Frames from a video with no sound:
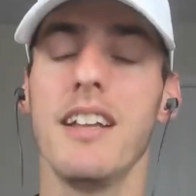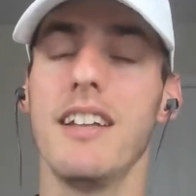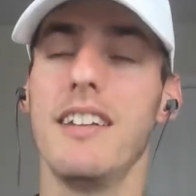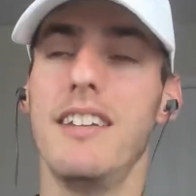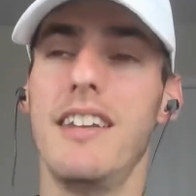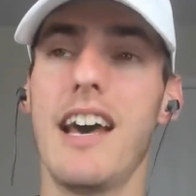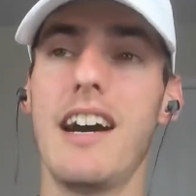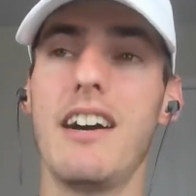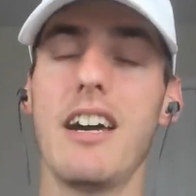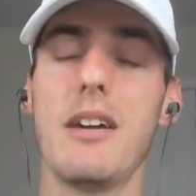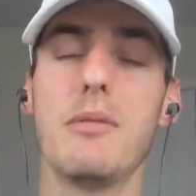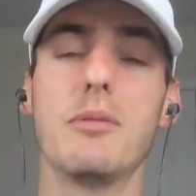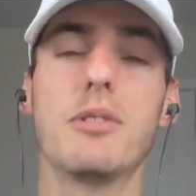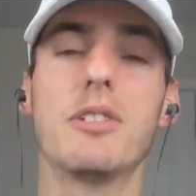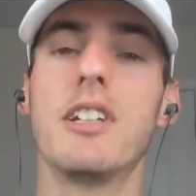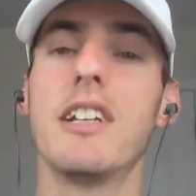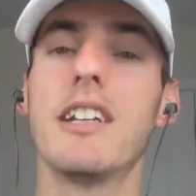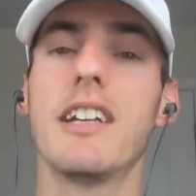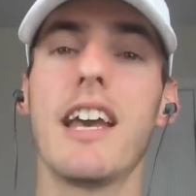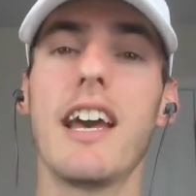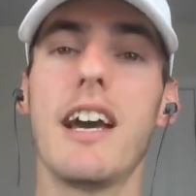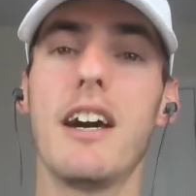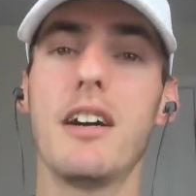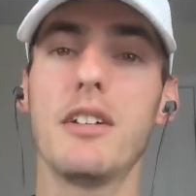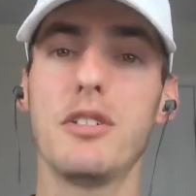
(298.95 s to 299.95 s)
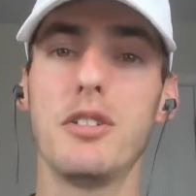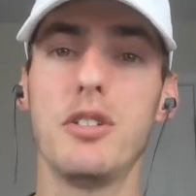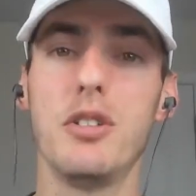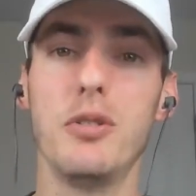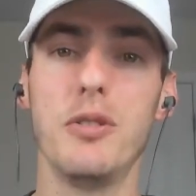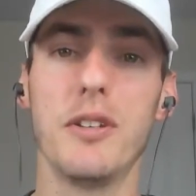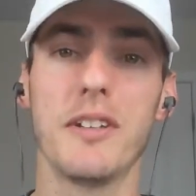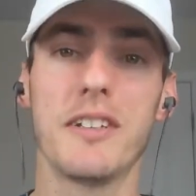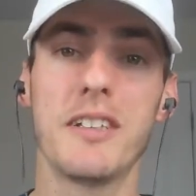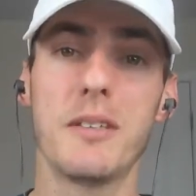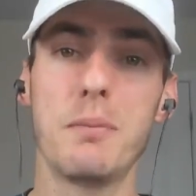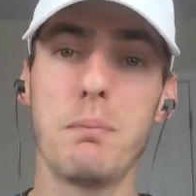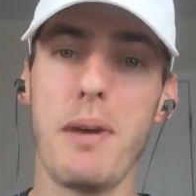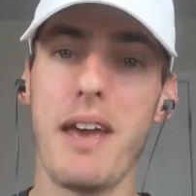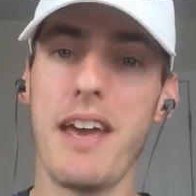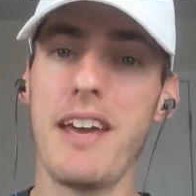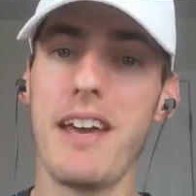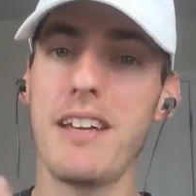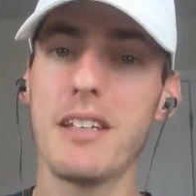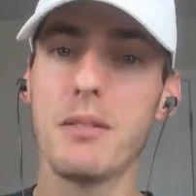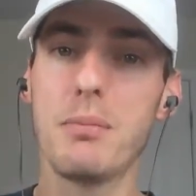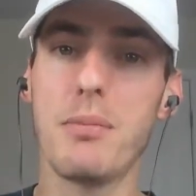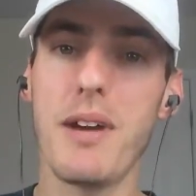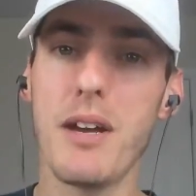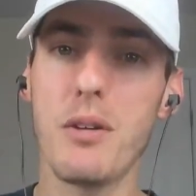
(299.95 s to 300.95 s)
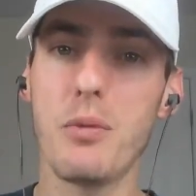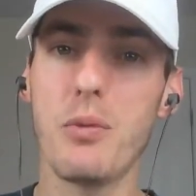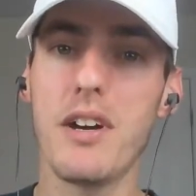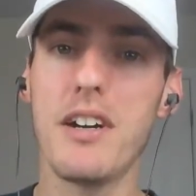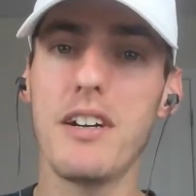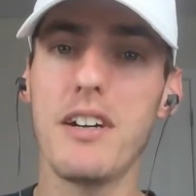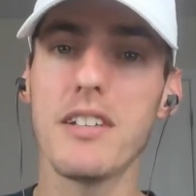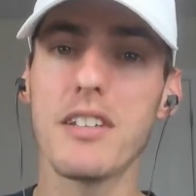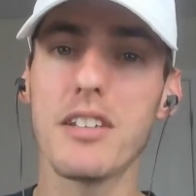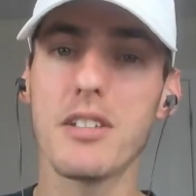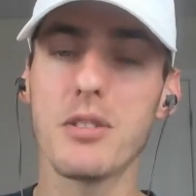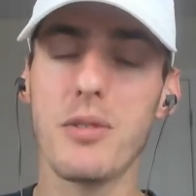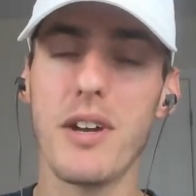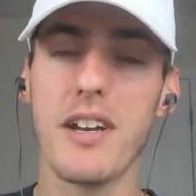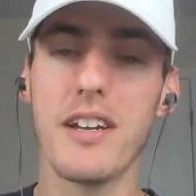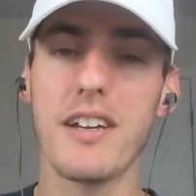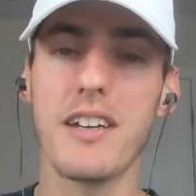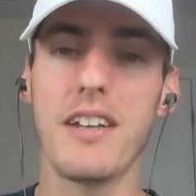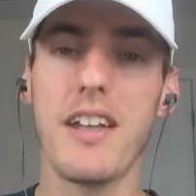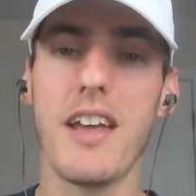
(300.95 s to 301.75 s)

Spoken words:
Now I'm learning how to expand my wealth so I can